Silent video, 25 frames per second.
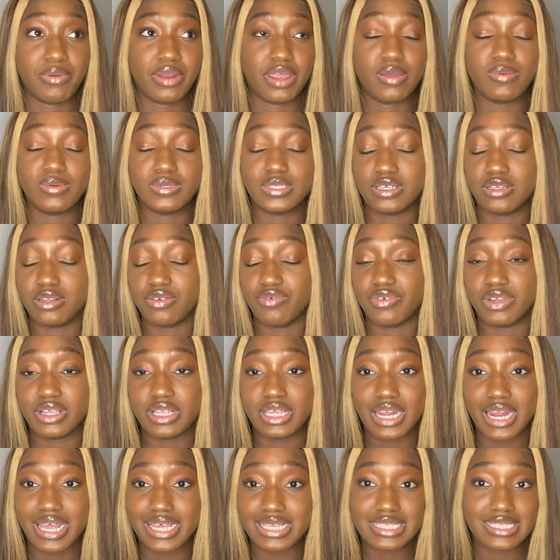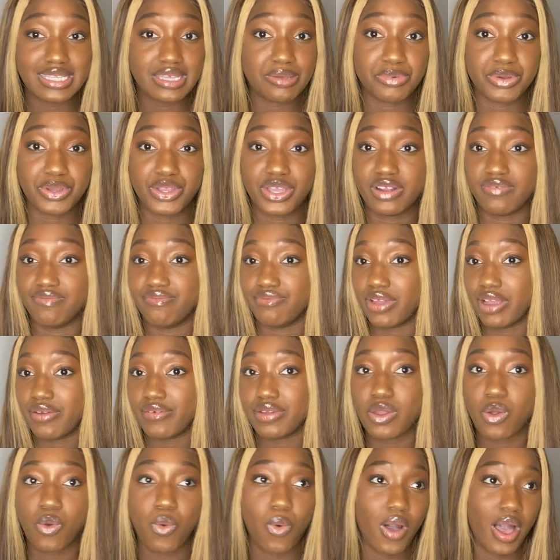It was in a really nice neighborhood, very
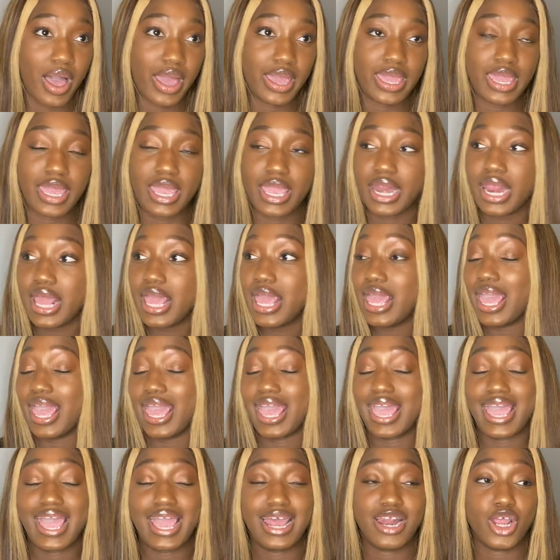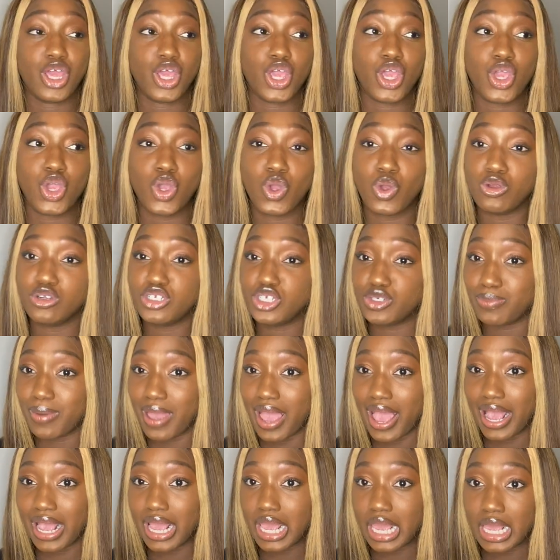quiet. It had a huge
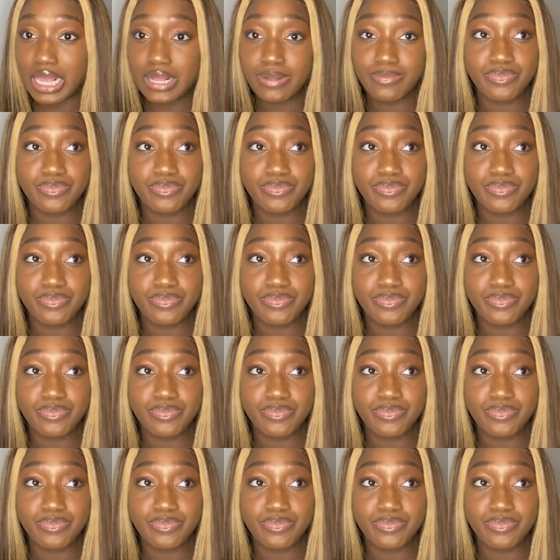back.